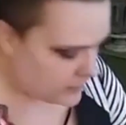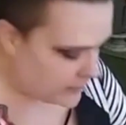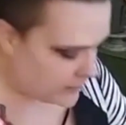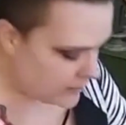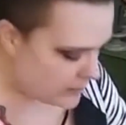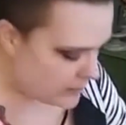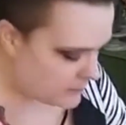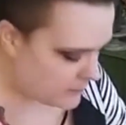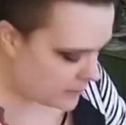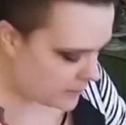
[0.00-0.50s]

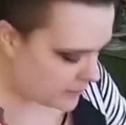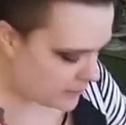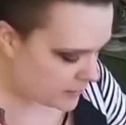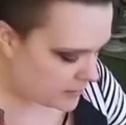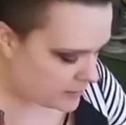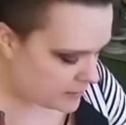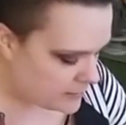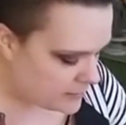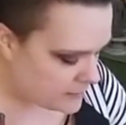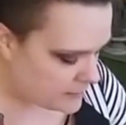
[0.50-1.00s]
that
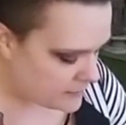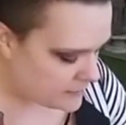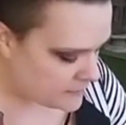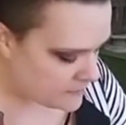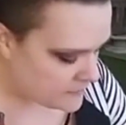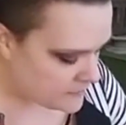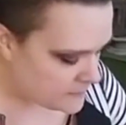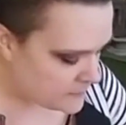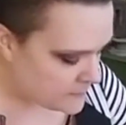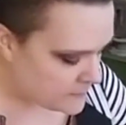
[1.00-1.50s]
my
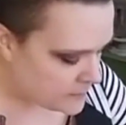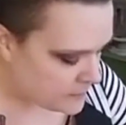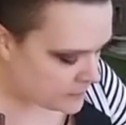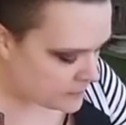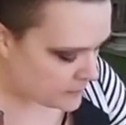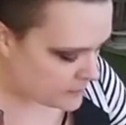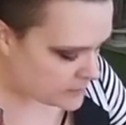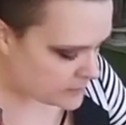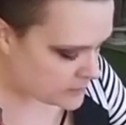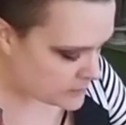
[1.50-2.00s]

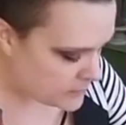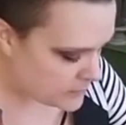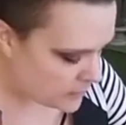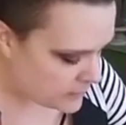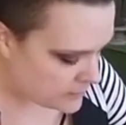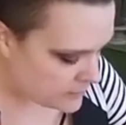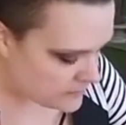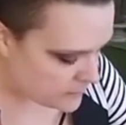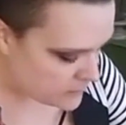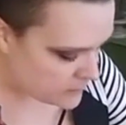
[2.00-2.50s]

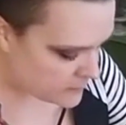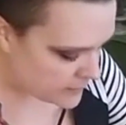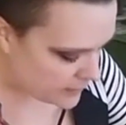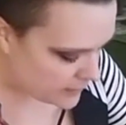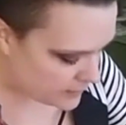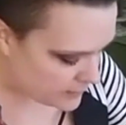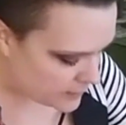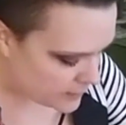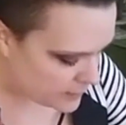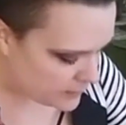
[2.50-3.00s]
styrofoam
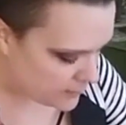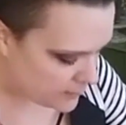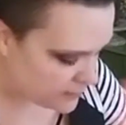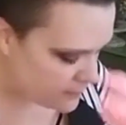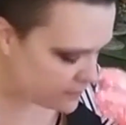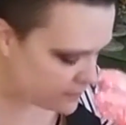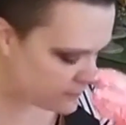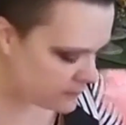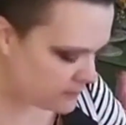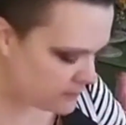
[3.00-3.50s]
down
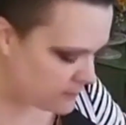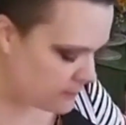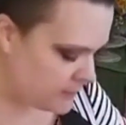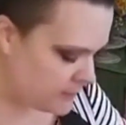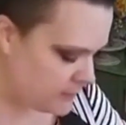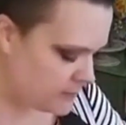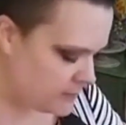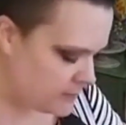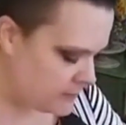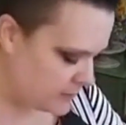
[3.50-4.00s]
here,
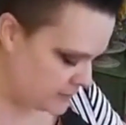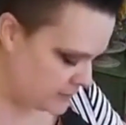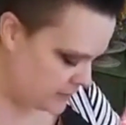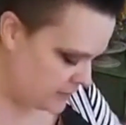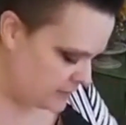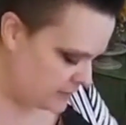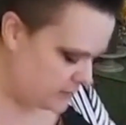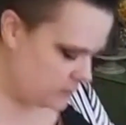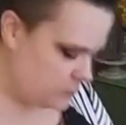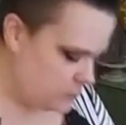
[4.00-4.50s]
now see,
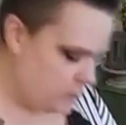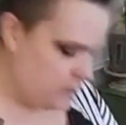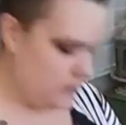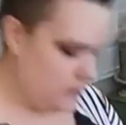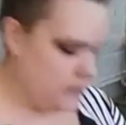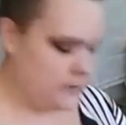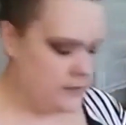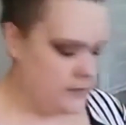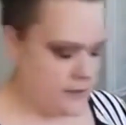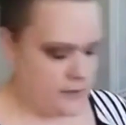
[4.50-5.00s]
this is what it
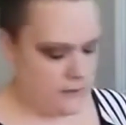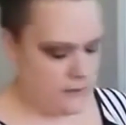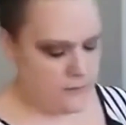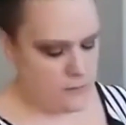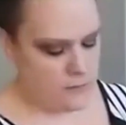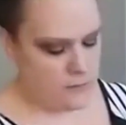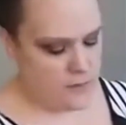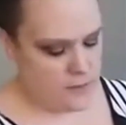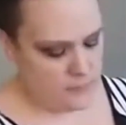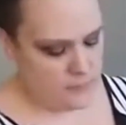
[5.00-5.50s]
looks like if
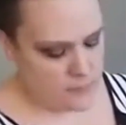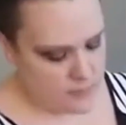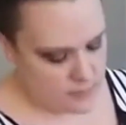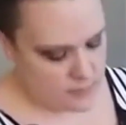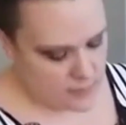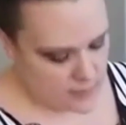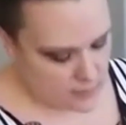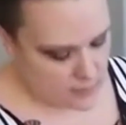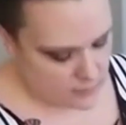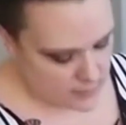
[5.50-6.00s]
you leave
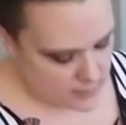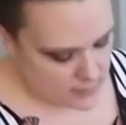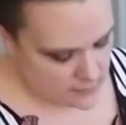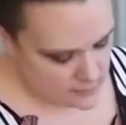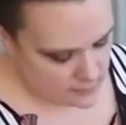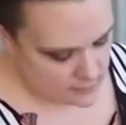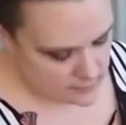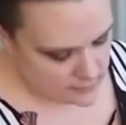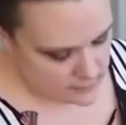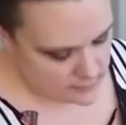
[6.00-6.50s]
it that way.
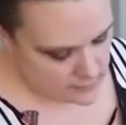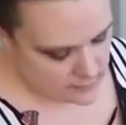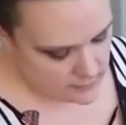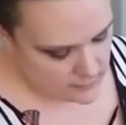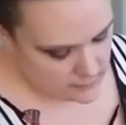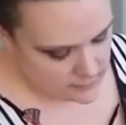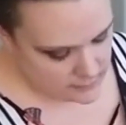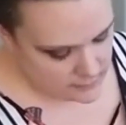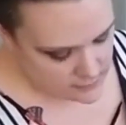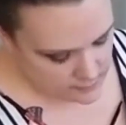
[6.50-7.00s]

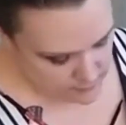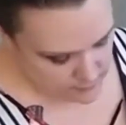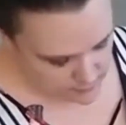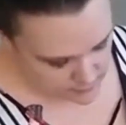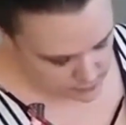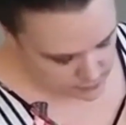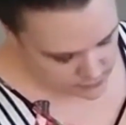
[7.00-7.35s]
So